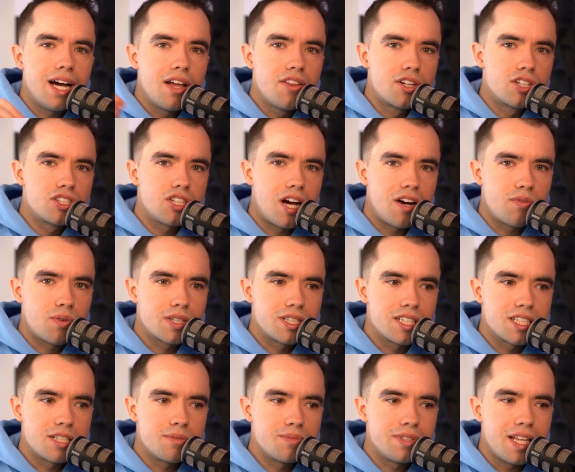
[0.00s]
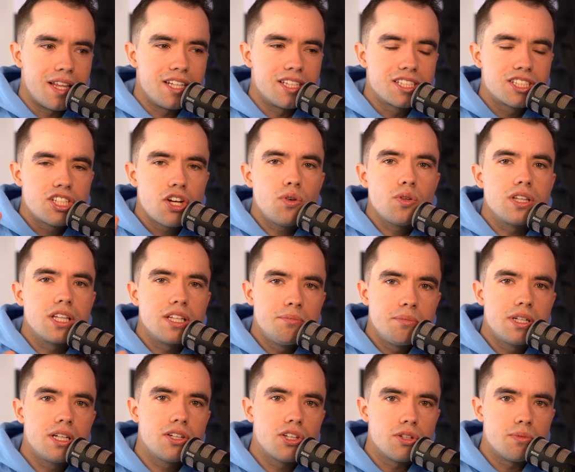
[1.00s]
other software systems that it's so
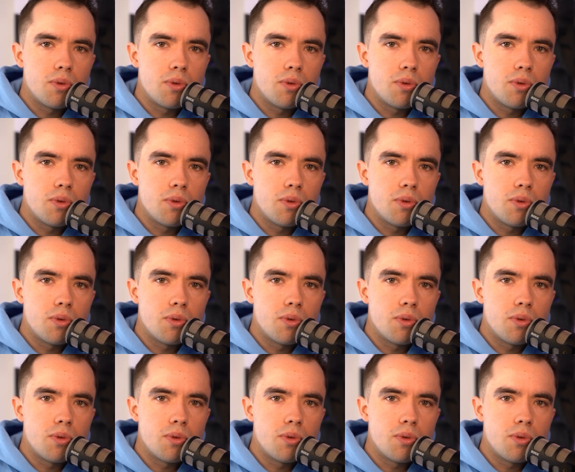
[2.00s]
limited in the